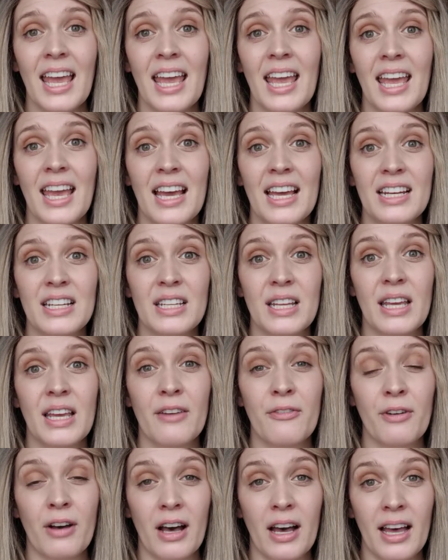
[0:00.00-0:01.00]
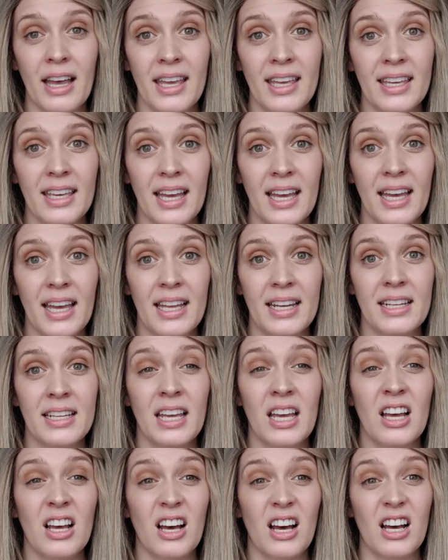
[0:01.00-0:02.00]
and if I
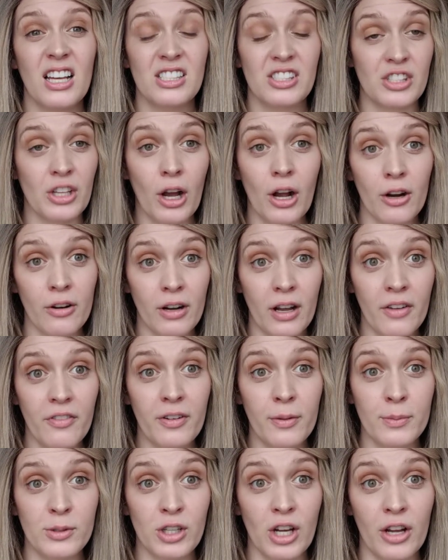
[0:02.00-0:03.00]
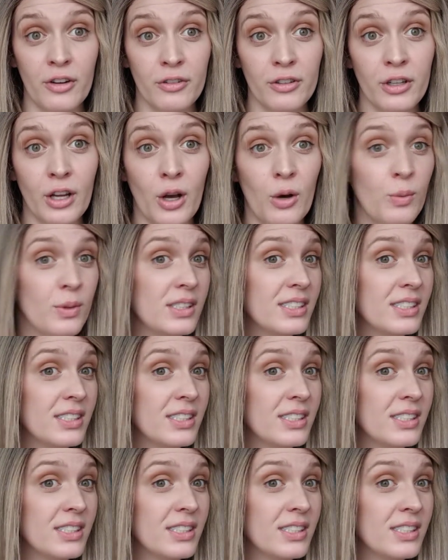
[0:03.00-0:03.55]
get a Zara from Jon Renau,